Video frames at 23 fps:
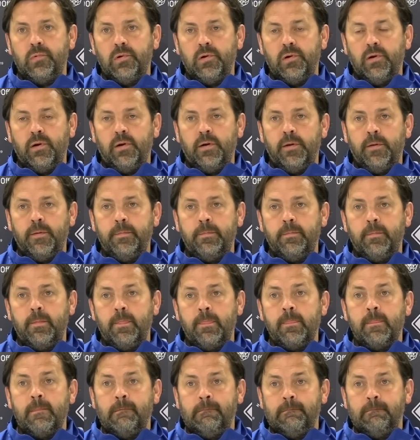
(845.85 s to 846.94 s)

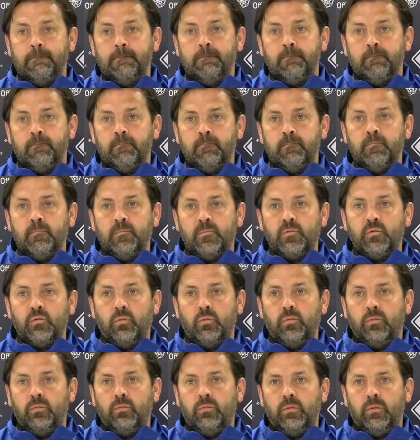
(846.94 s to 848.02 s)

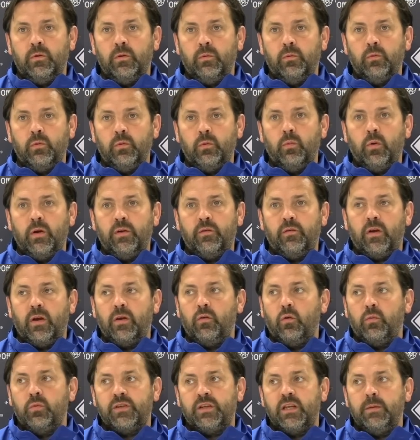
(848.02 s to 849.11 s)
So, you know, you want to try
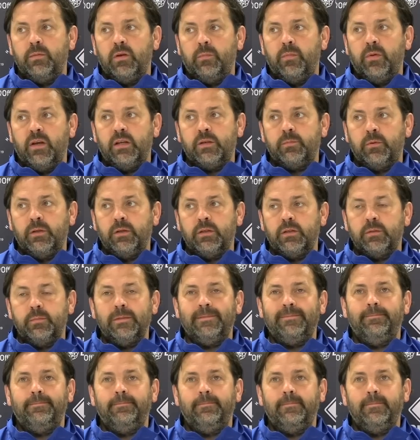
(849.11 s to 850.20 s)
and always keep your best players,
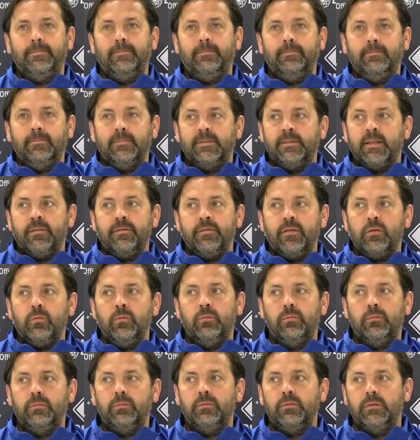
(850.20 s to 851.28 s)
but it's difficult.
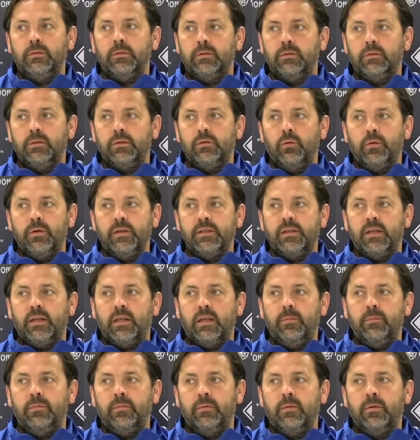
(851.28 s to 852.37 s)
It's not easy to
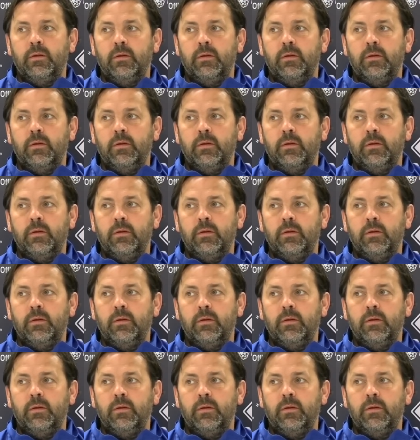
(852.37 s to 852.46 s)
keep